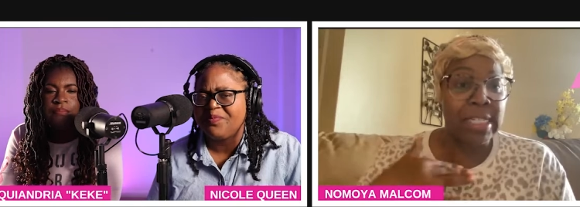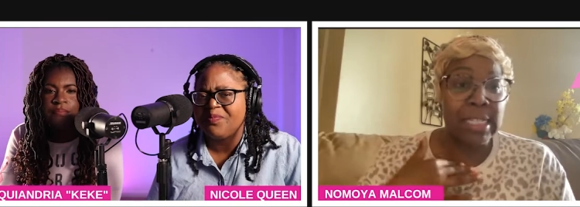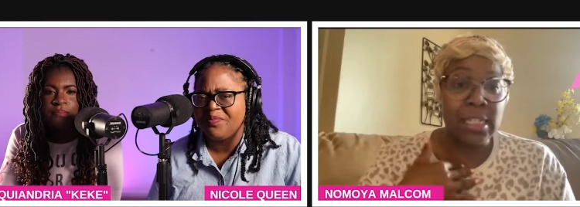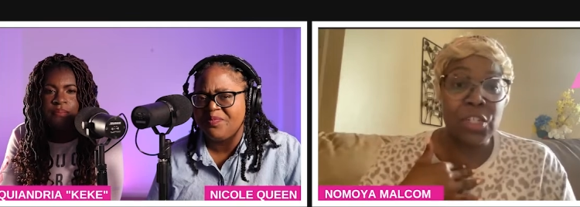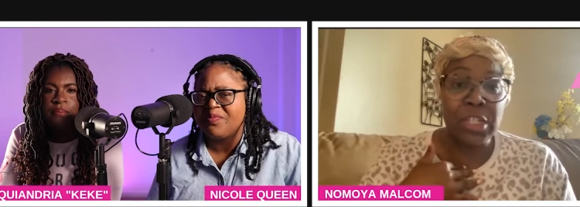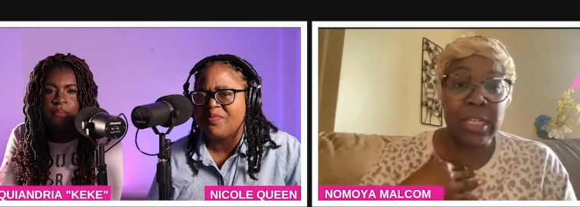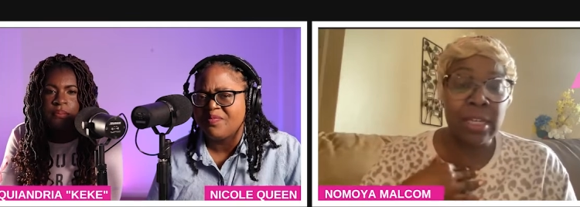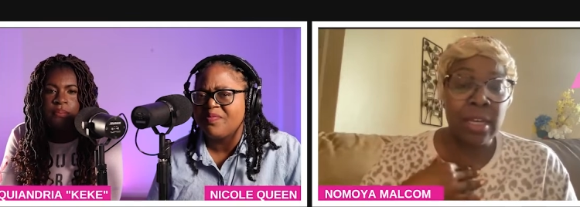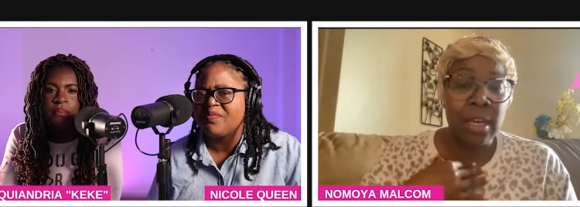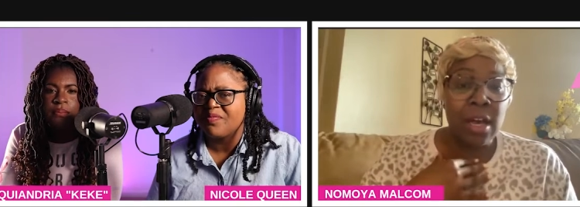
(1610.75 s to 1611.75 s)

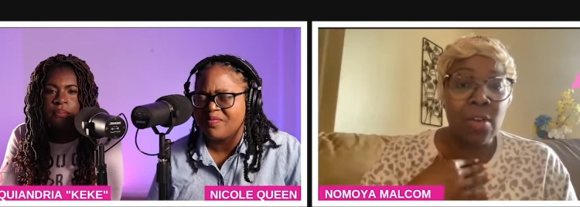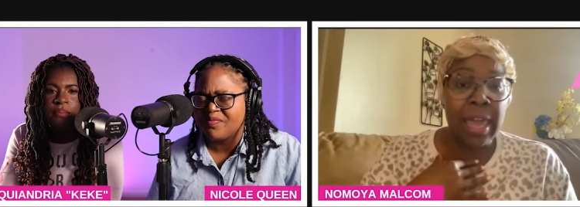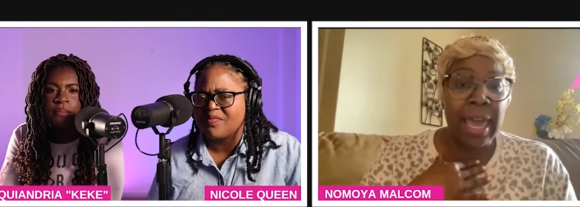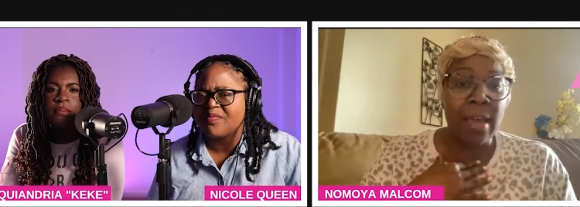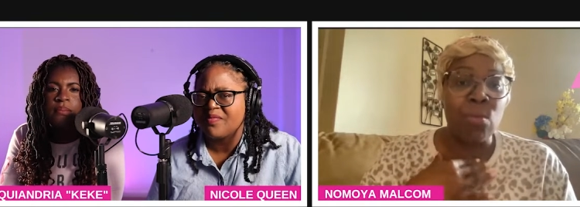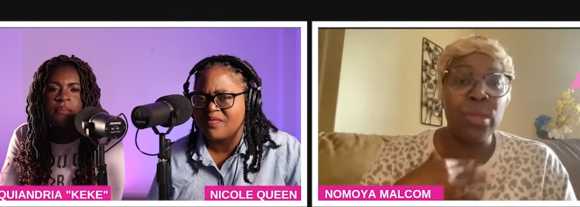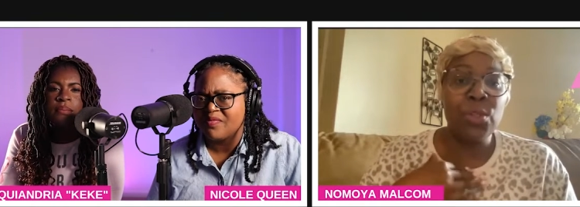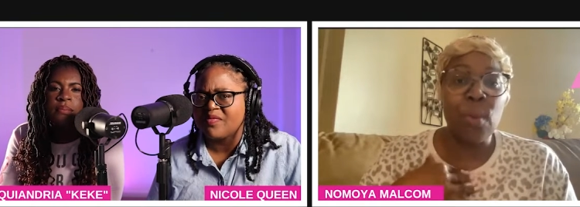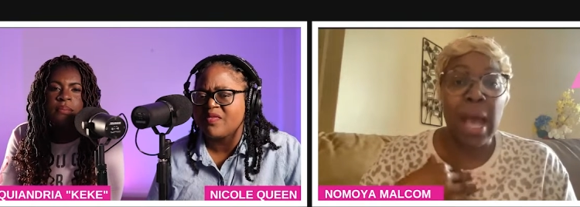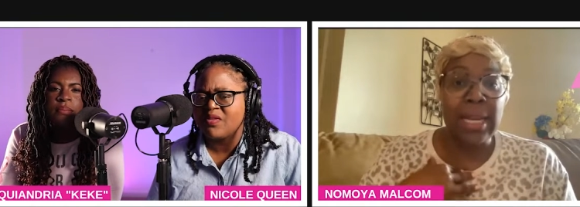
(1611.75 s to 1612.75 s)
Speaker 1: decision okay what do